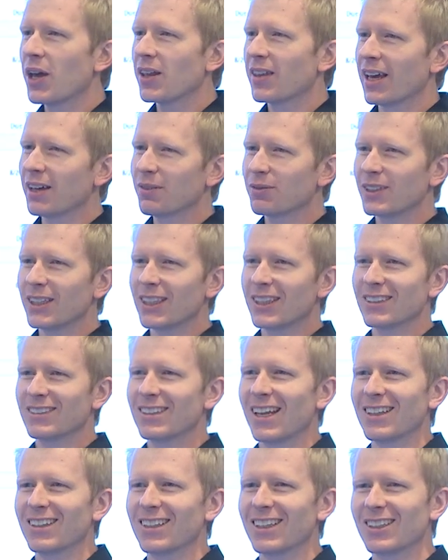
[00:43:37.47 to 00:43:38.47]
Thankfully, there's
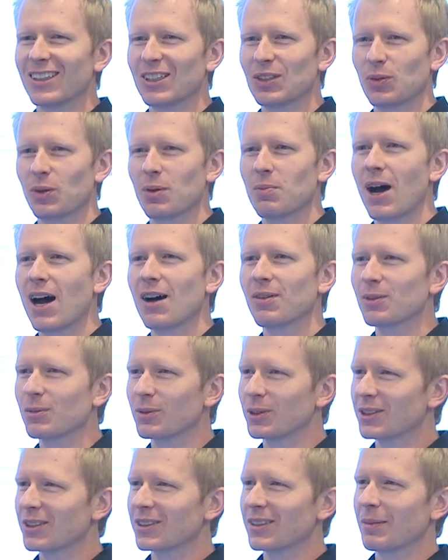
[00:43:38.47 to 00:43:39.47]
nothing in this room
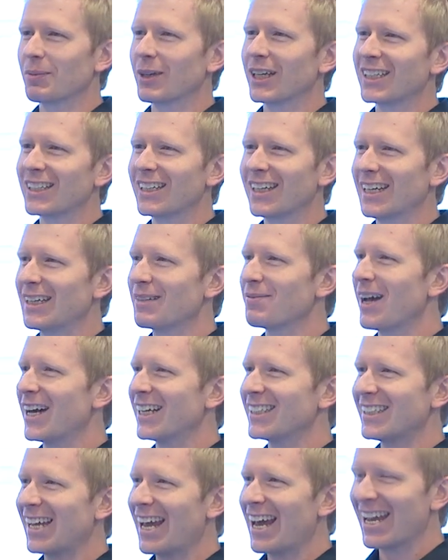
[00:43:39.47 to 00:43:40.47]
afterwards because I'm going to need
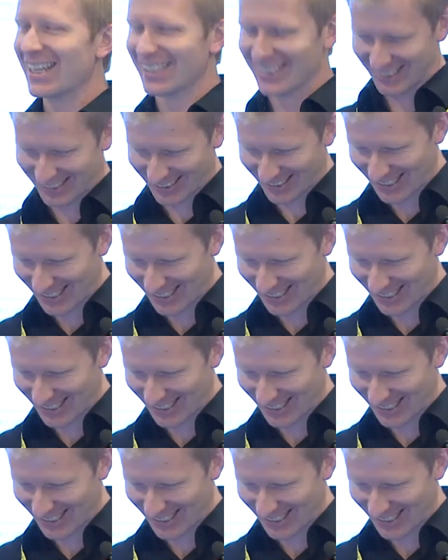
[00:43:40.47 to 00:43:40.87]
about 10.